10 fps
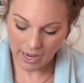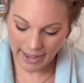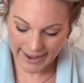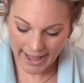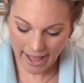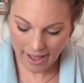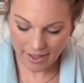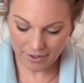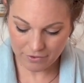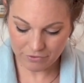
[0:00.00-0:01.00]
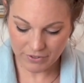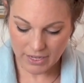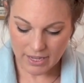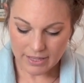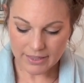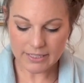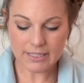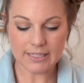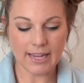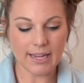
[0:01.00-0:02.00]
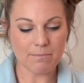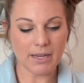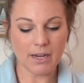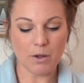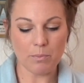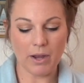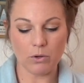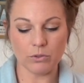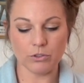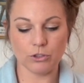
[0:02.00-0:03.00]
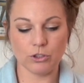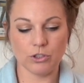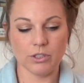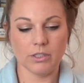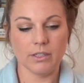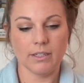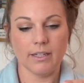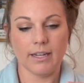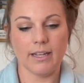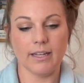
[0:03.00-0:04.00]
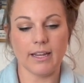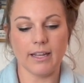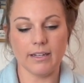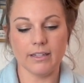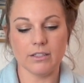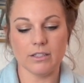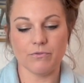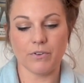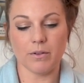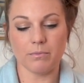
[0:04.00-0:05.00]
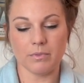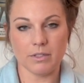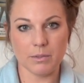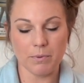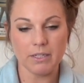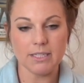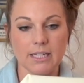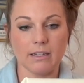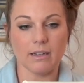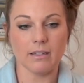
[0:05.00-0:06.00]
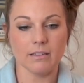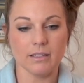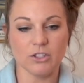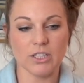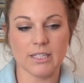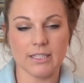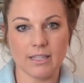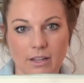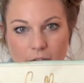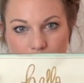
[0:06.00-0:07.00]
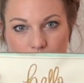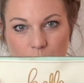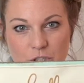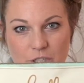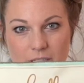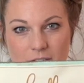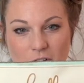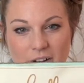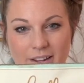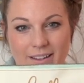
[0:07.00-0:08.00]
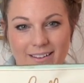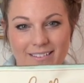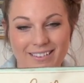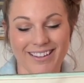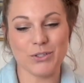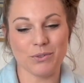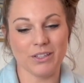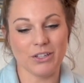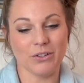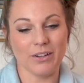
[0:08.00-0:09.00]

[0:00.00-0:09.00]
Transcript: I have, this is a makeup pouch. And again, it's from Spartina. Just says "Hello, gorgeous" on it. It's really cute.